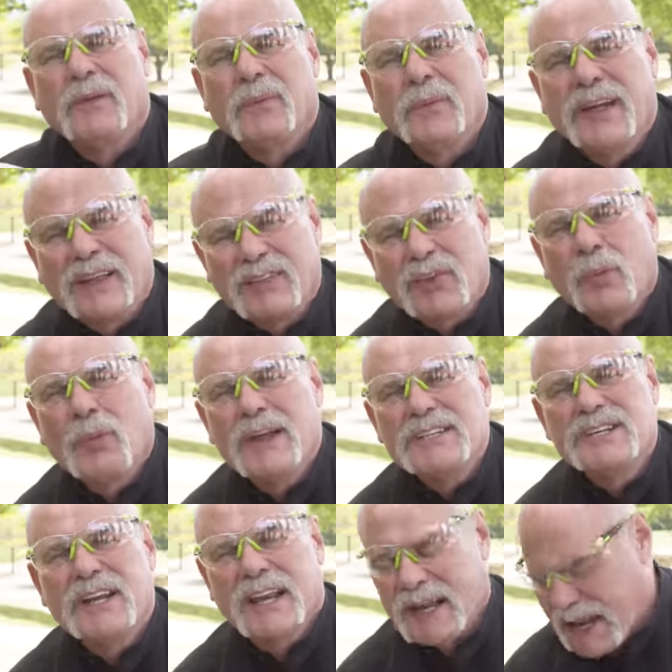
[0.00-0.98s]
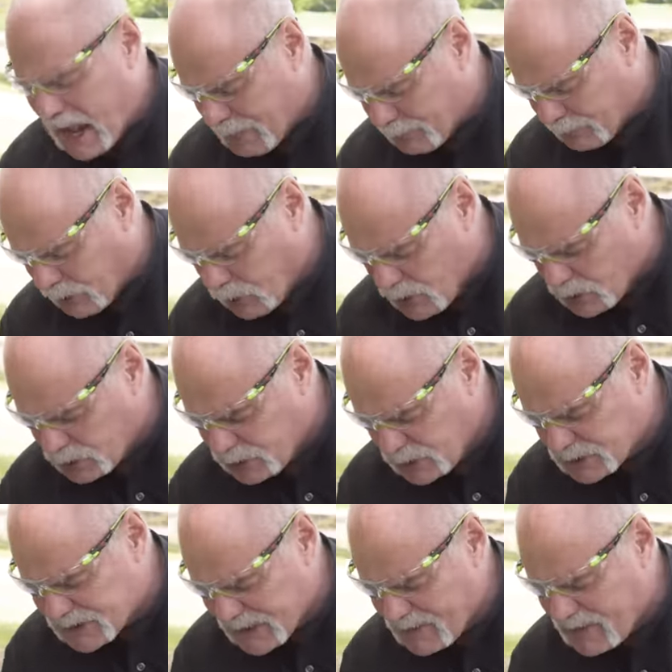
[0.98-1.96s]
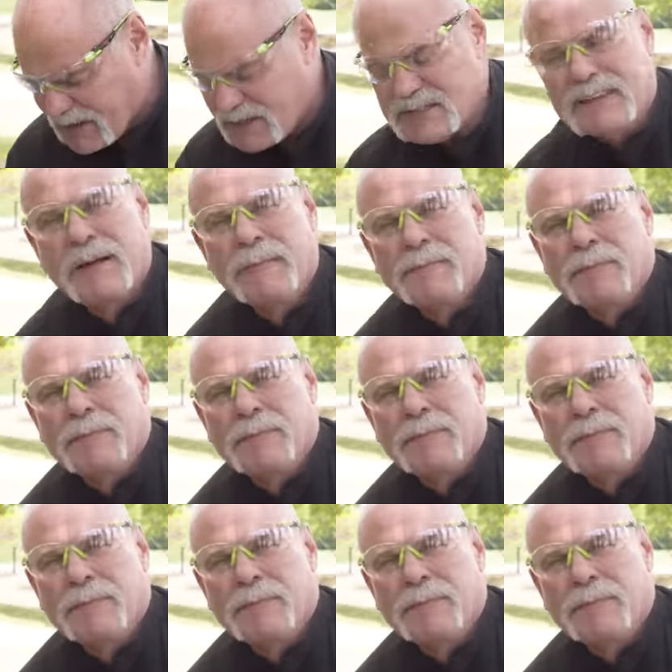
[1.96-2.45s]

We got the Ridgid adapter. Do you see this?